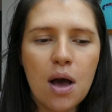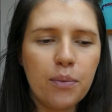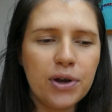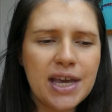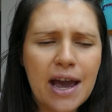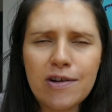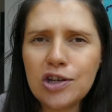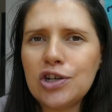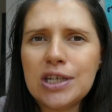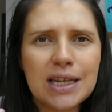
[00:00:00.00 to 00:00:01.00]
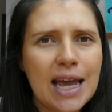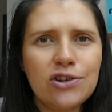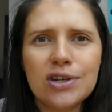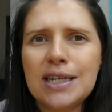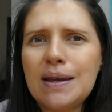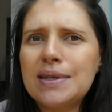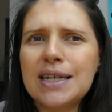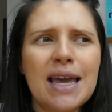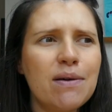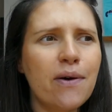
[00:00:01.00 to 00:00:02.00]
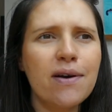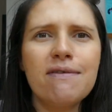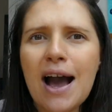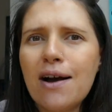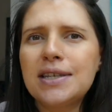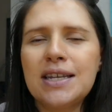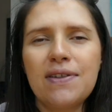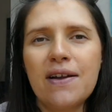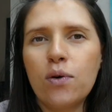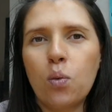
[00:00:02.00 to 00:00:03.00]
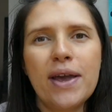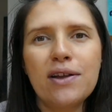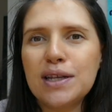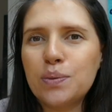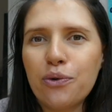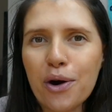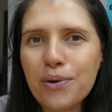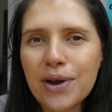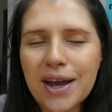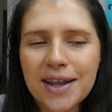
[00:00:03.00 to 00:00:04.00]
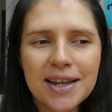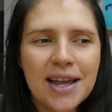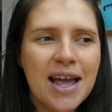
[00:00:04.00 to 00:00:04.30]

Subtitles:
But yeah, it just seems to keep going round as if like the wheel is broken.